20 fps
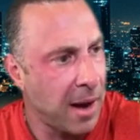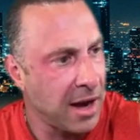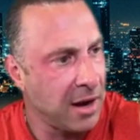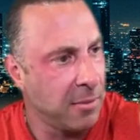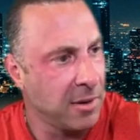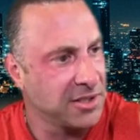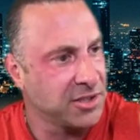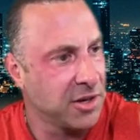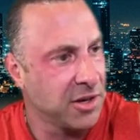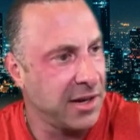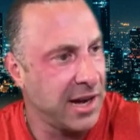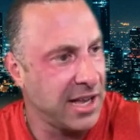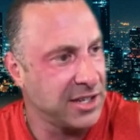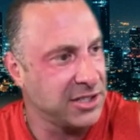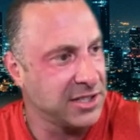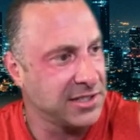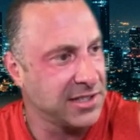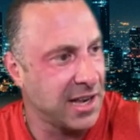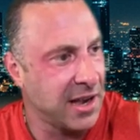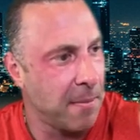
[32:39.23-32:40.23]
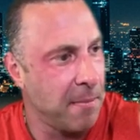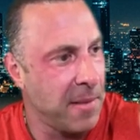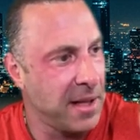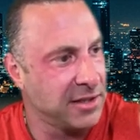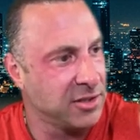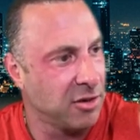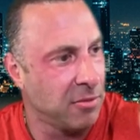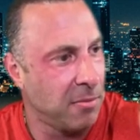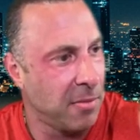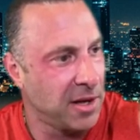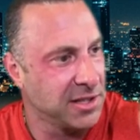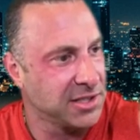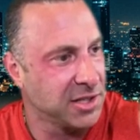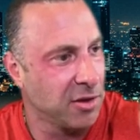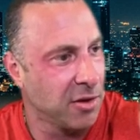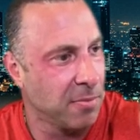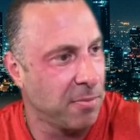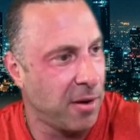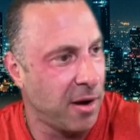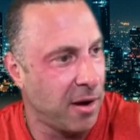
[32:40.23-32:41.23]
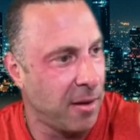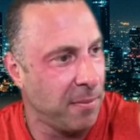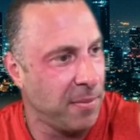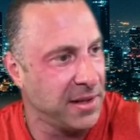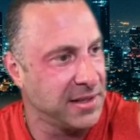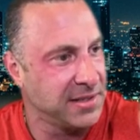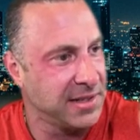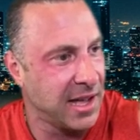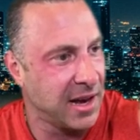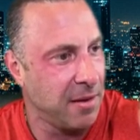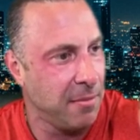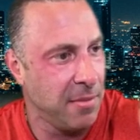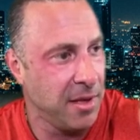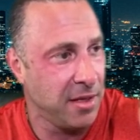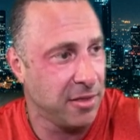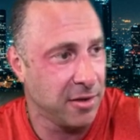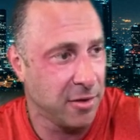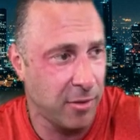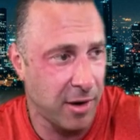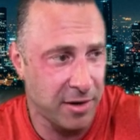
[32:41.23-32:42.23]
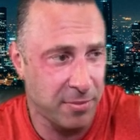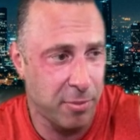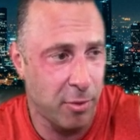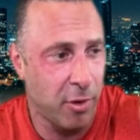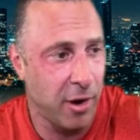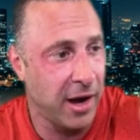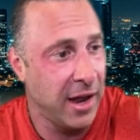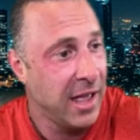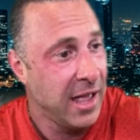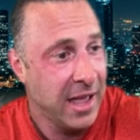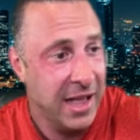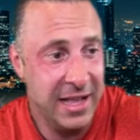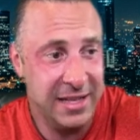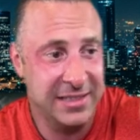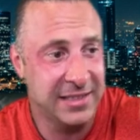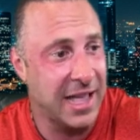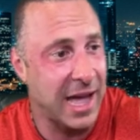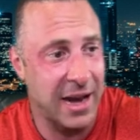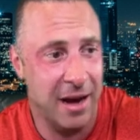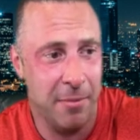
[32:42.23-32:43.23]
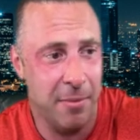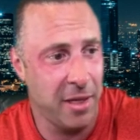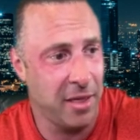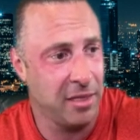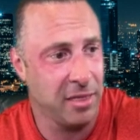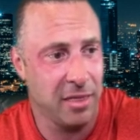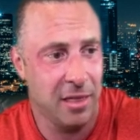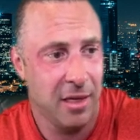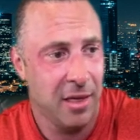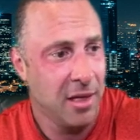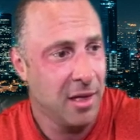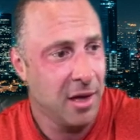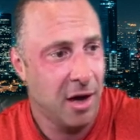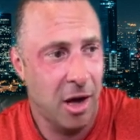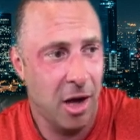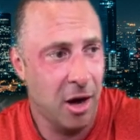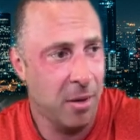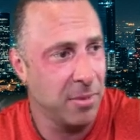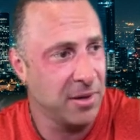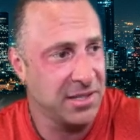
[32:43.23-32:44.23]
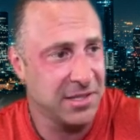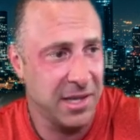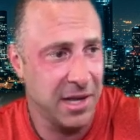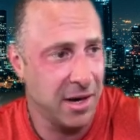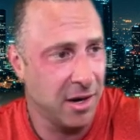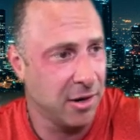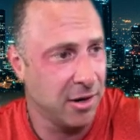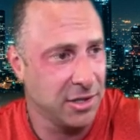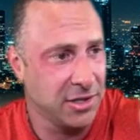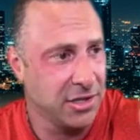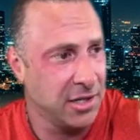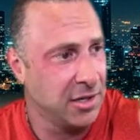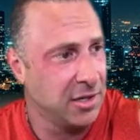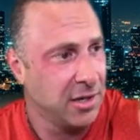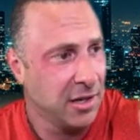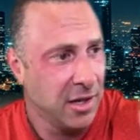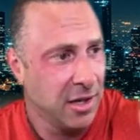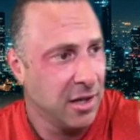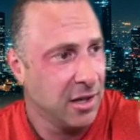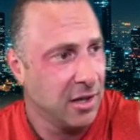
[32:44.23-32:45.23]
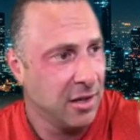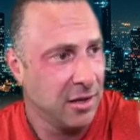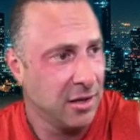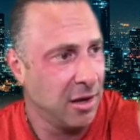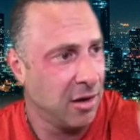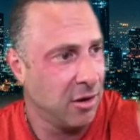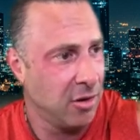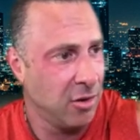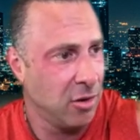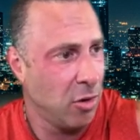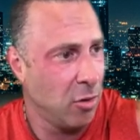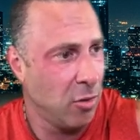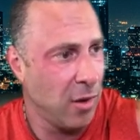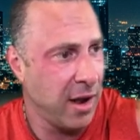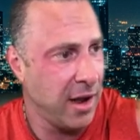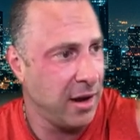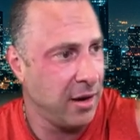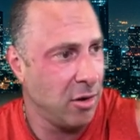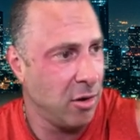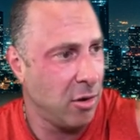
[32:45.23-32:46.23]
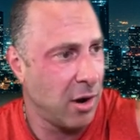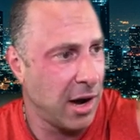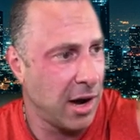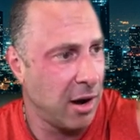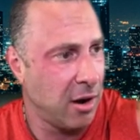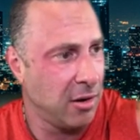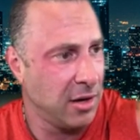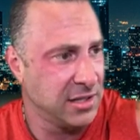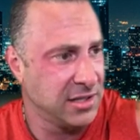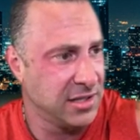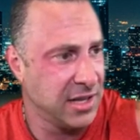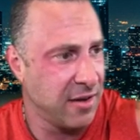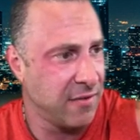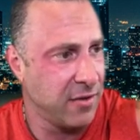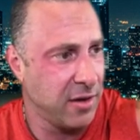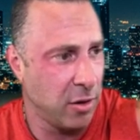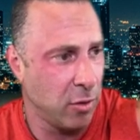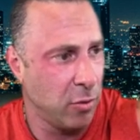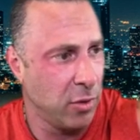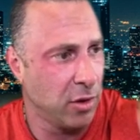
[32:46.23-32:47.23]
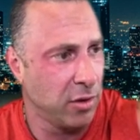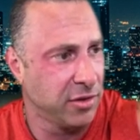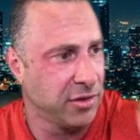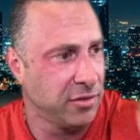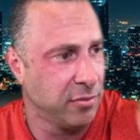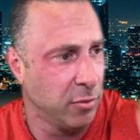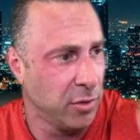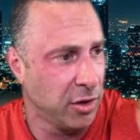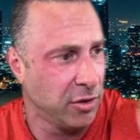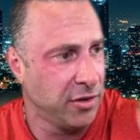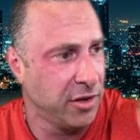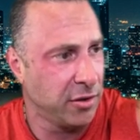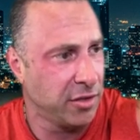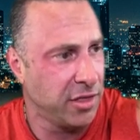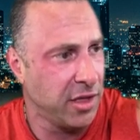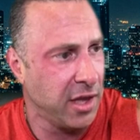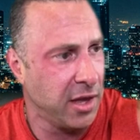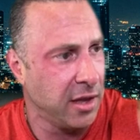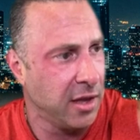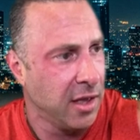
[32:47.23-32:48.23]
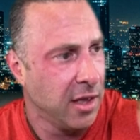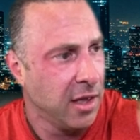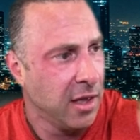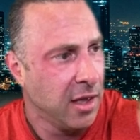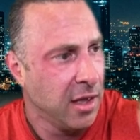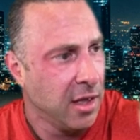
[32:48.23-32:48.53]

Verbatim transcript: Mind and muscle connection is like a mental muscular pump. It's not a myth. Great point. It's not a myth. 100% Christian. No, no way, no how. It's definitely a real, real deal thing.